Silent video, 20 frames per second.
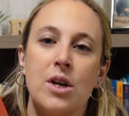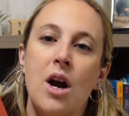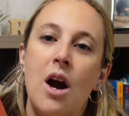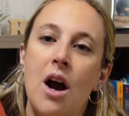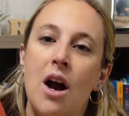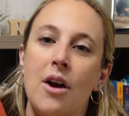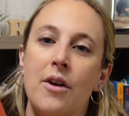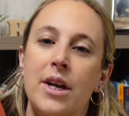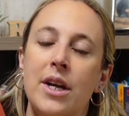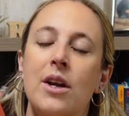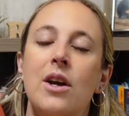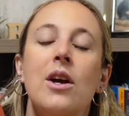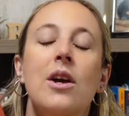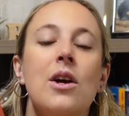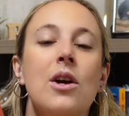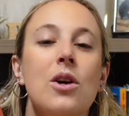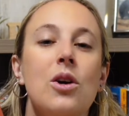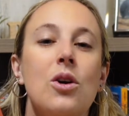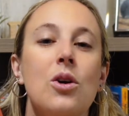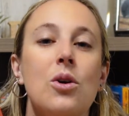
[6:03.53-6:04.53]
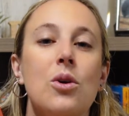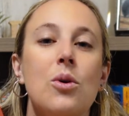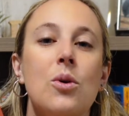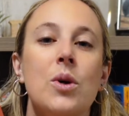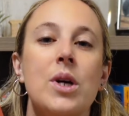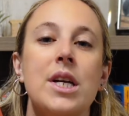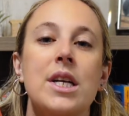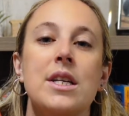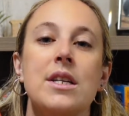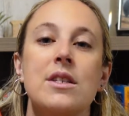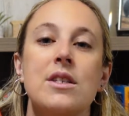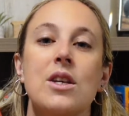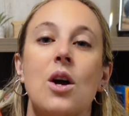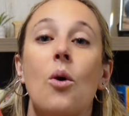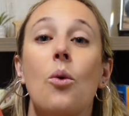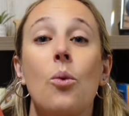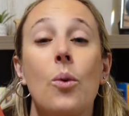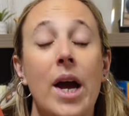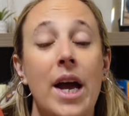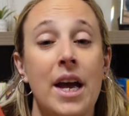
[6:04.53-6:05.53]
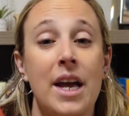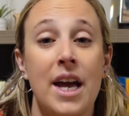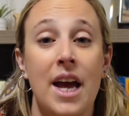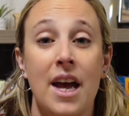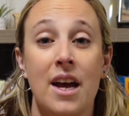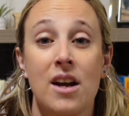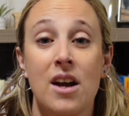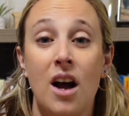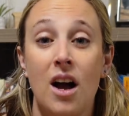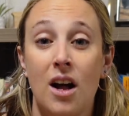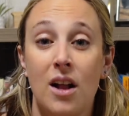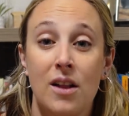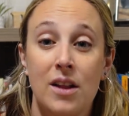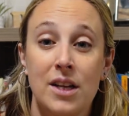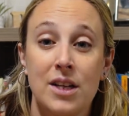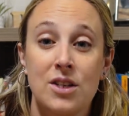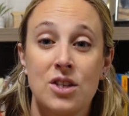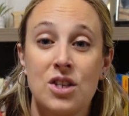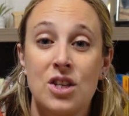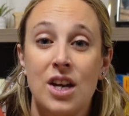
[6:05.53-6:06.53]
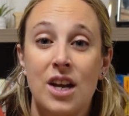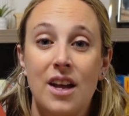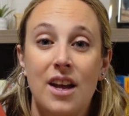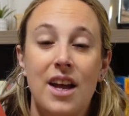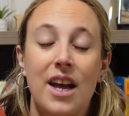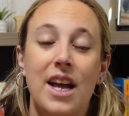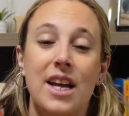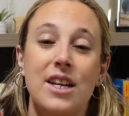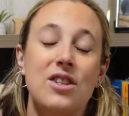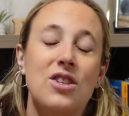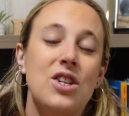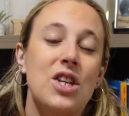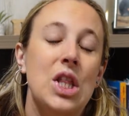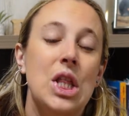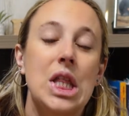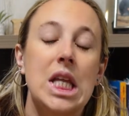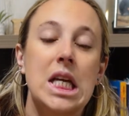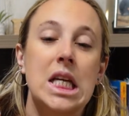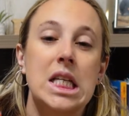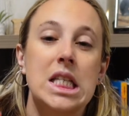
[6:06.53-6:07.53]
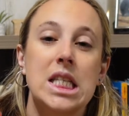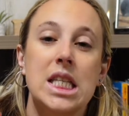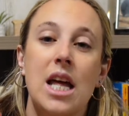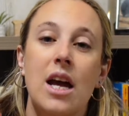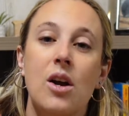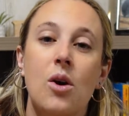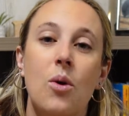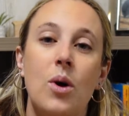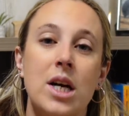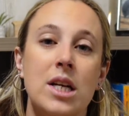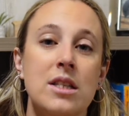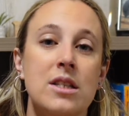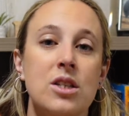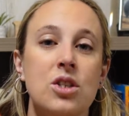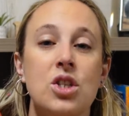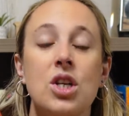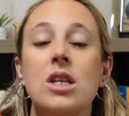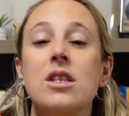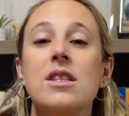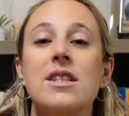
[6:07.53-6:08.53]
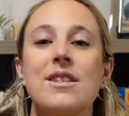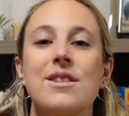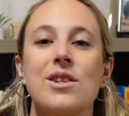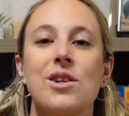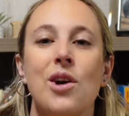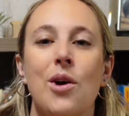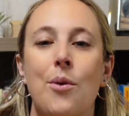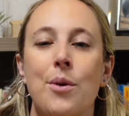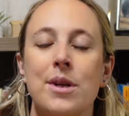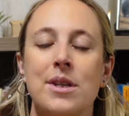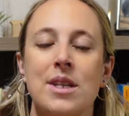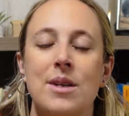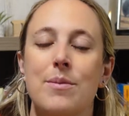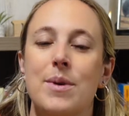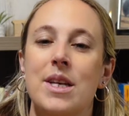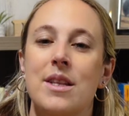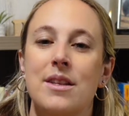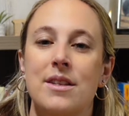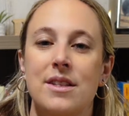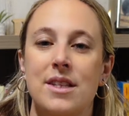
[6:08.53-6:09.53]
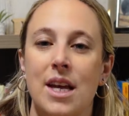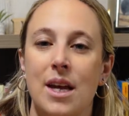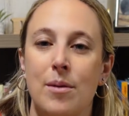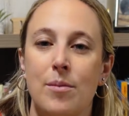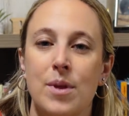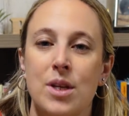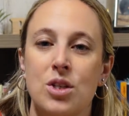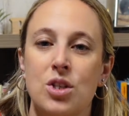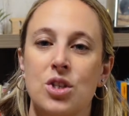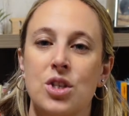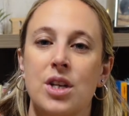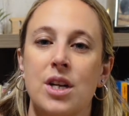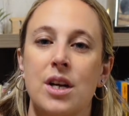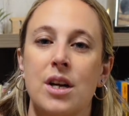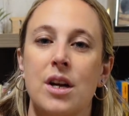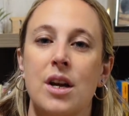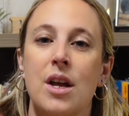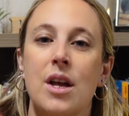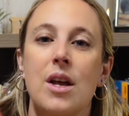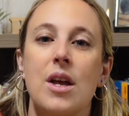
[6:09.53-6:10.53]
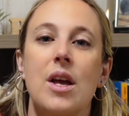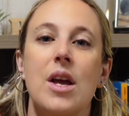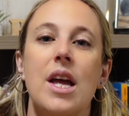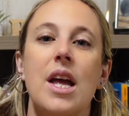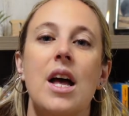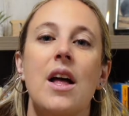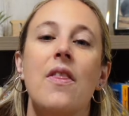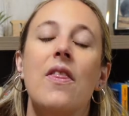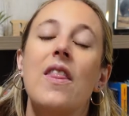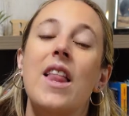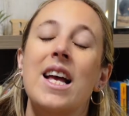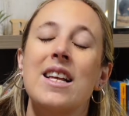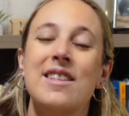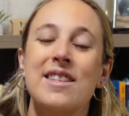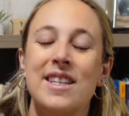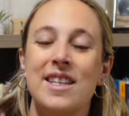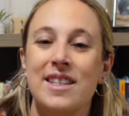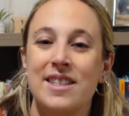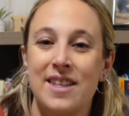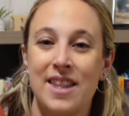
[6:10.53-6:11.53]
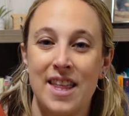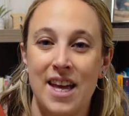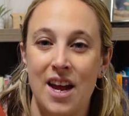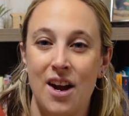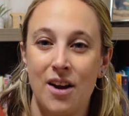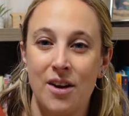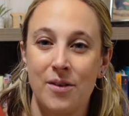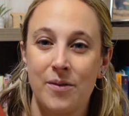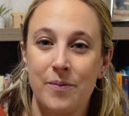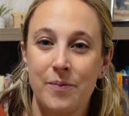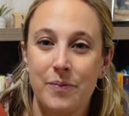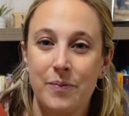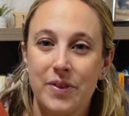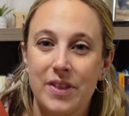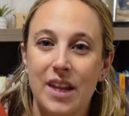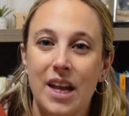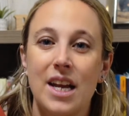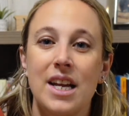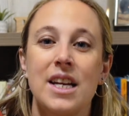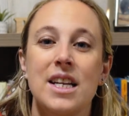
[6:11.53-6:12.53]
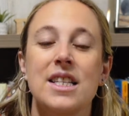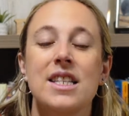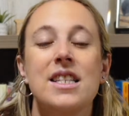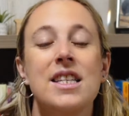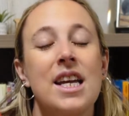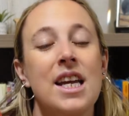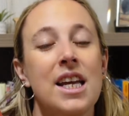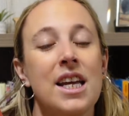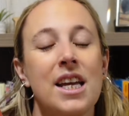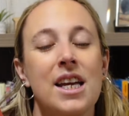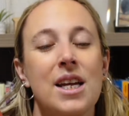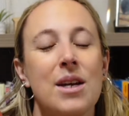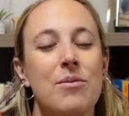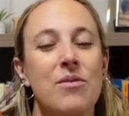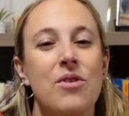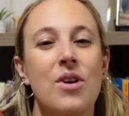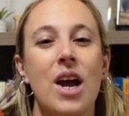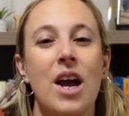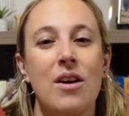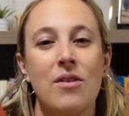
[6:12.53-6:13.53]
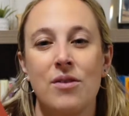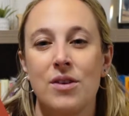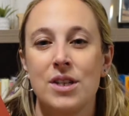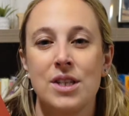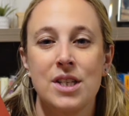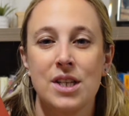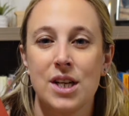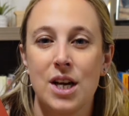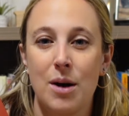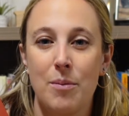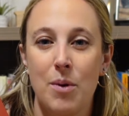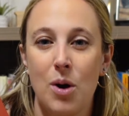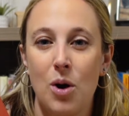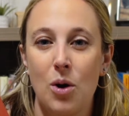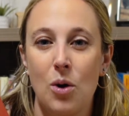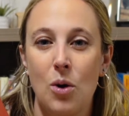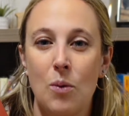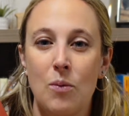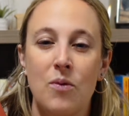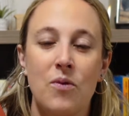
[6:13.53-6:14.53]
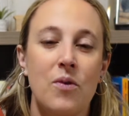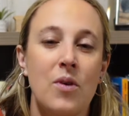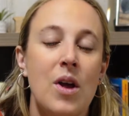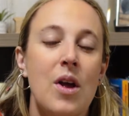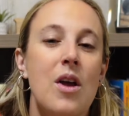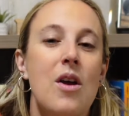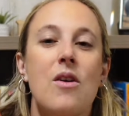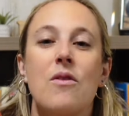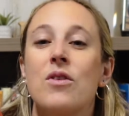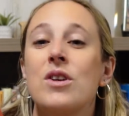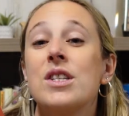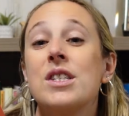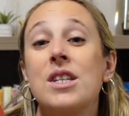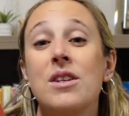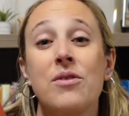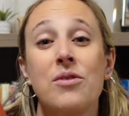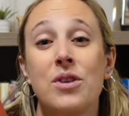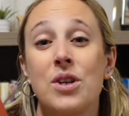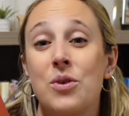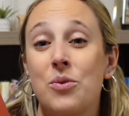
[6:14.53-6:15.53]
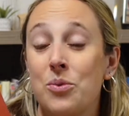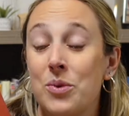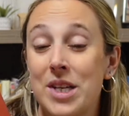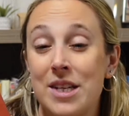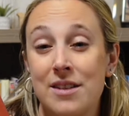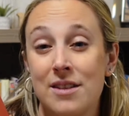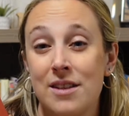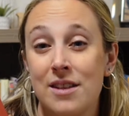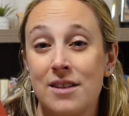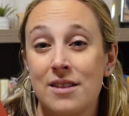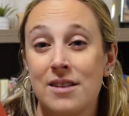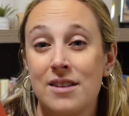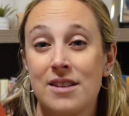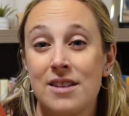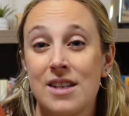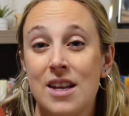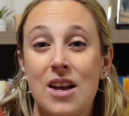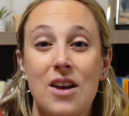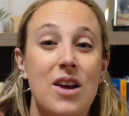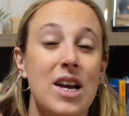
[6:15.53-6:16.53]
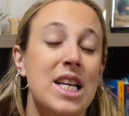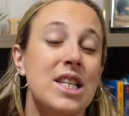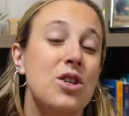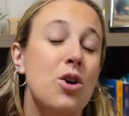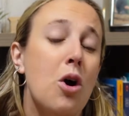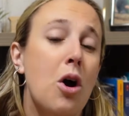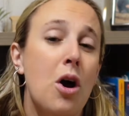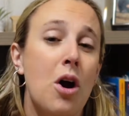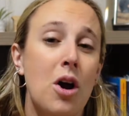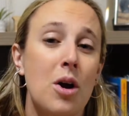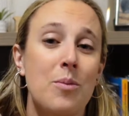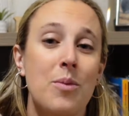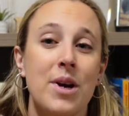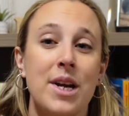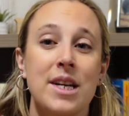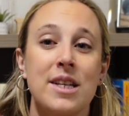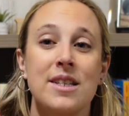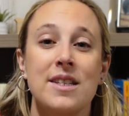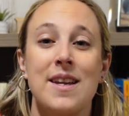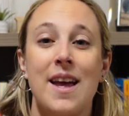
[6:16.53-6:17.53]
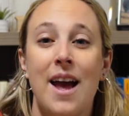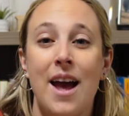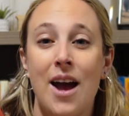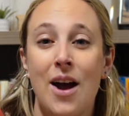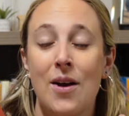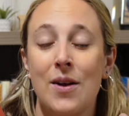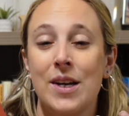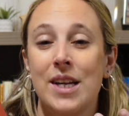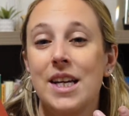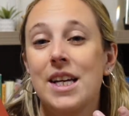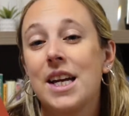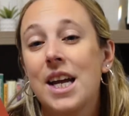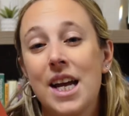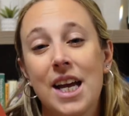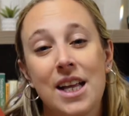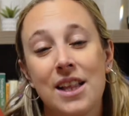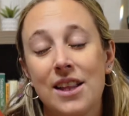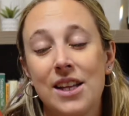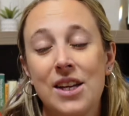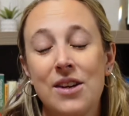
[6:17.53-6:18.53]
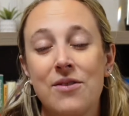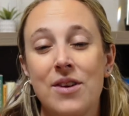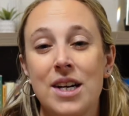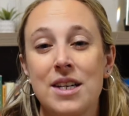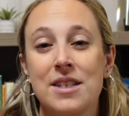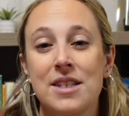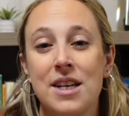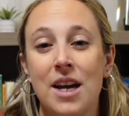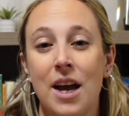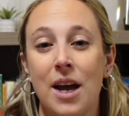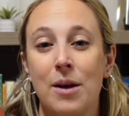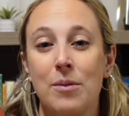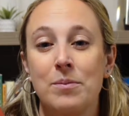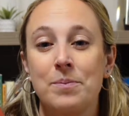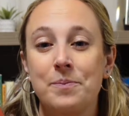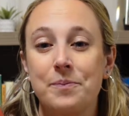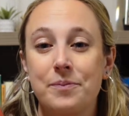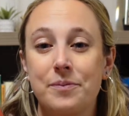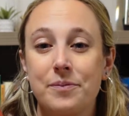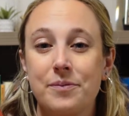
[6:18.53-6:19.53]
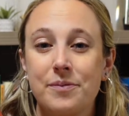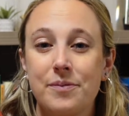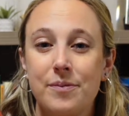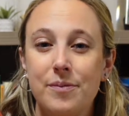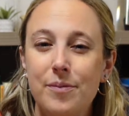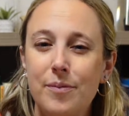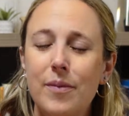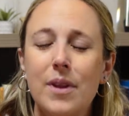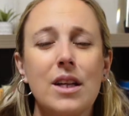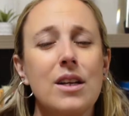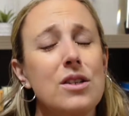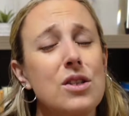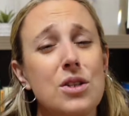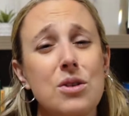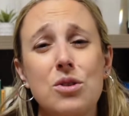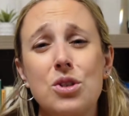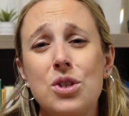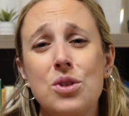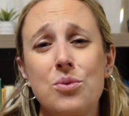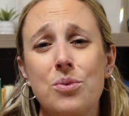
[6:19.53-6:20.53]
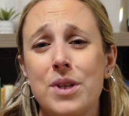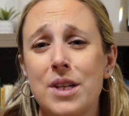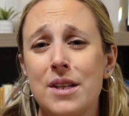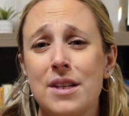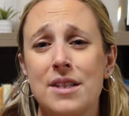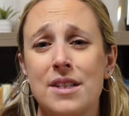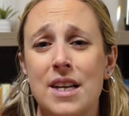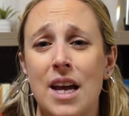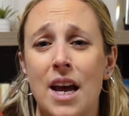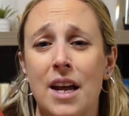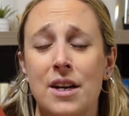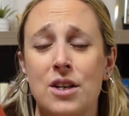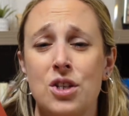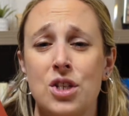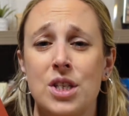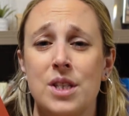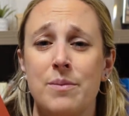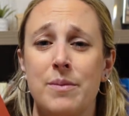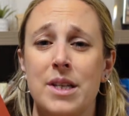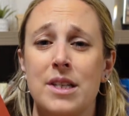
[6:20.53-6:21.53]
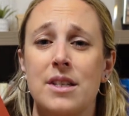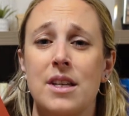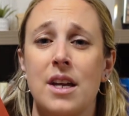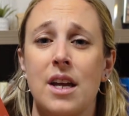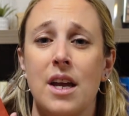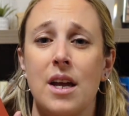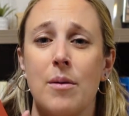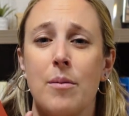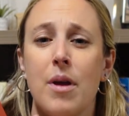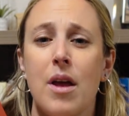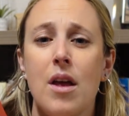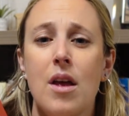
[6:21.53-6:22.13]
Kari, who is away at college. And she thinks that Kwanzaa just isn't going to be the same this year unless he's there. And it's taking him forever to come home for different reasons. His car breaks down, he can't leave on time. So she's really sad as she's missing him.